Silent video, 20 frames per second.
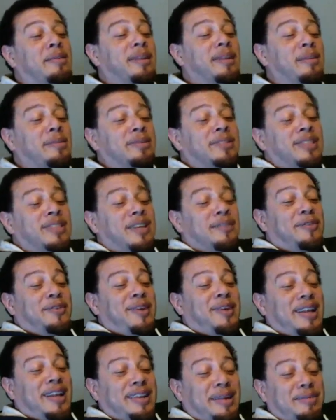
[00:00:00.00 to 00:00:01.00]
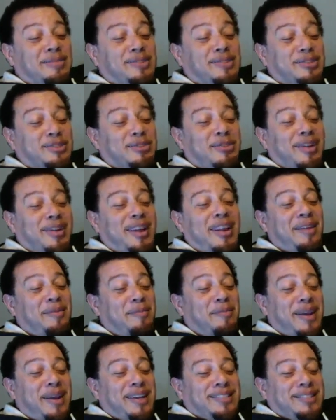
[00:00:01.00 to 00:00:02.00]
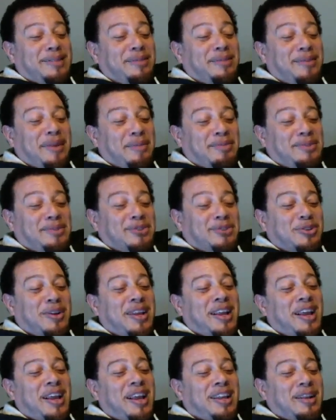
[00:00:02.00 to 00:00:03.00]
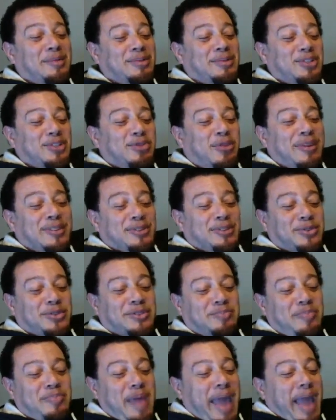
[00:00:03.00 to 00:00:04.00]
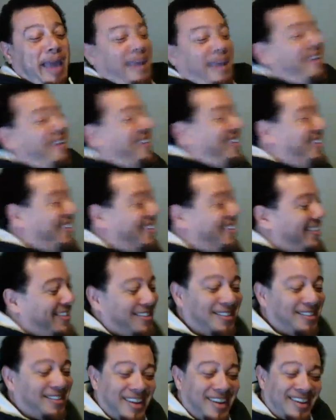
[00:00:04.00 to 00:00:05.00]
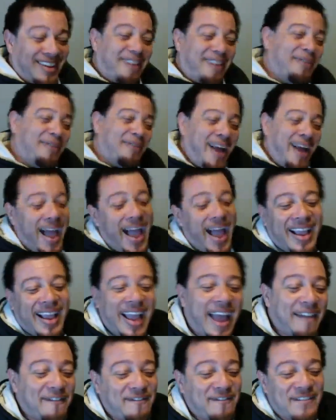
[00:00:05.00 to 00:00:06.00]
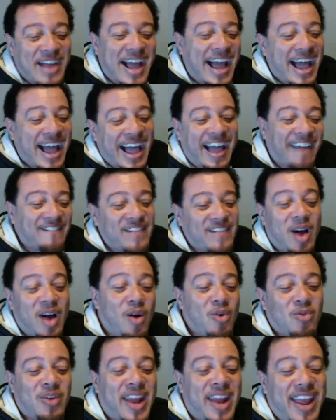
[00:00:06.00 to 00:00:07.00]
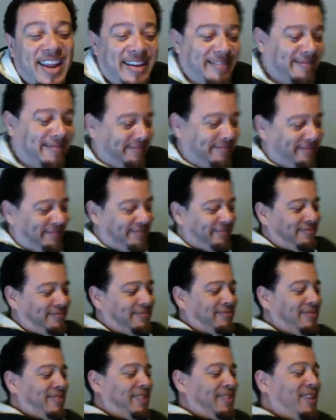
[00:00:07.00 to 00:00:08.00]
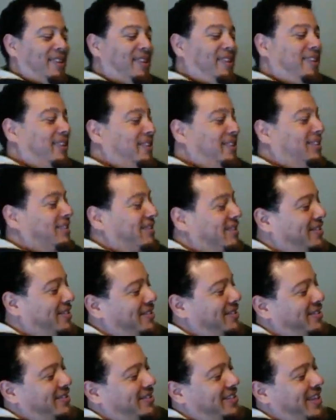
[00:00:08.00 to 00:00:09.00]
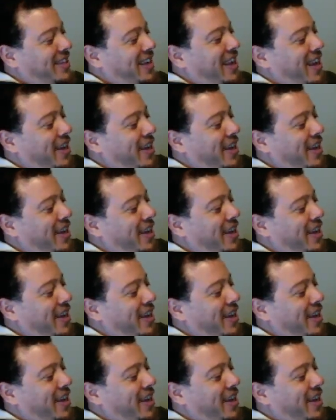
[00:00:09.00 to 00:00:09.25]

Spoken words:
me see if you got them make some of them scrizzles back. I got 5 on it. Shit.